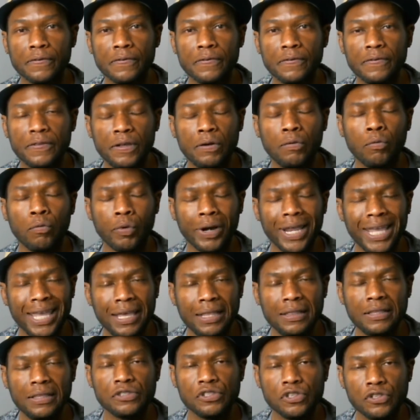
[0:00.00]
They're
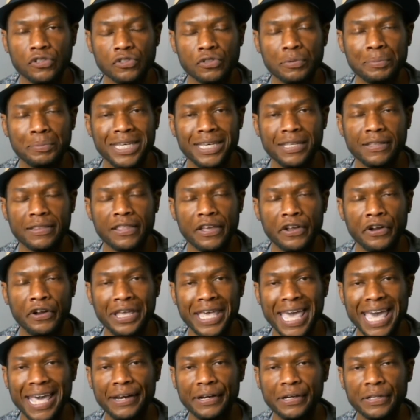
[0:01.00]
rigging the system to get their
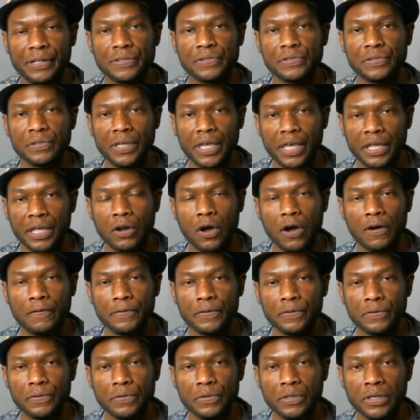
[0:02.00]
candidates in
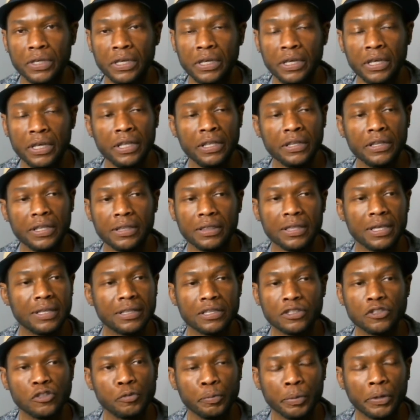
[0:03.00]
office. They think
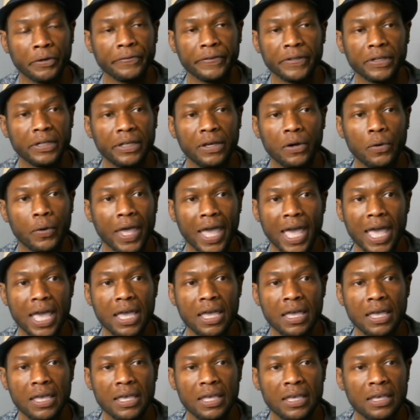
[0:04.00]
this is perfectly
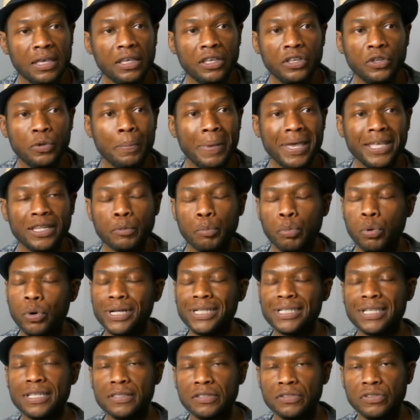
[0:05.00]
okay. You make the
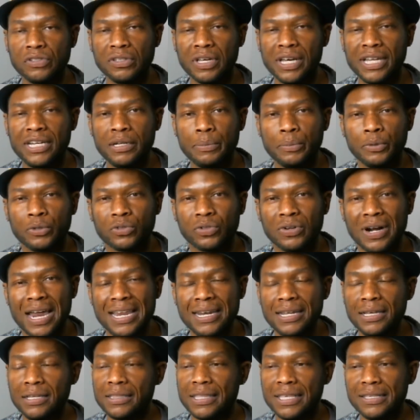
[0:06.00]
point that this is
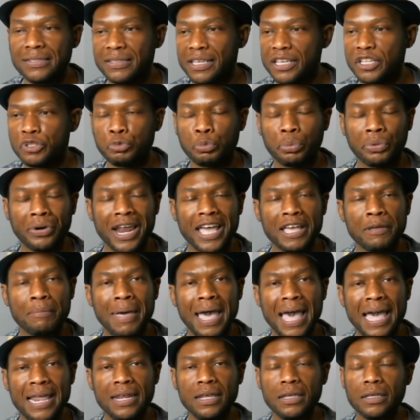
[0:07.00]
undemocratic. They say it's
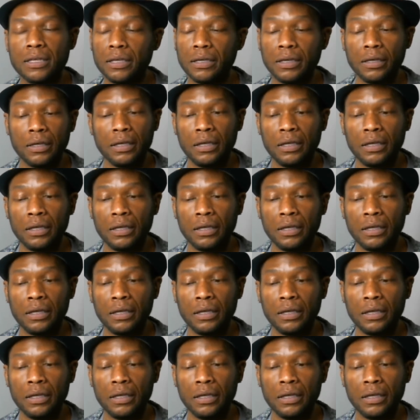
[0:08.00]
pragmatic.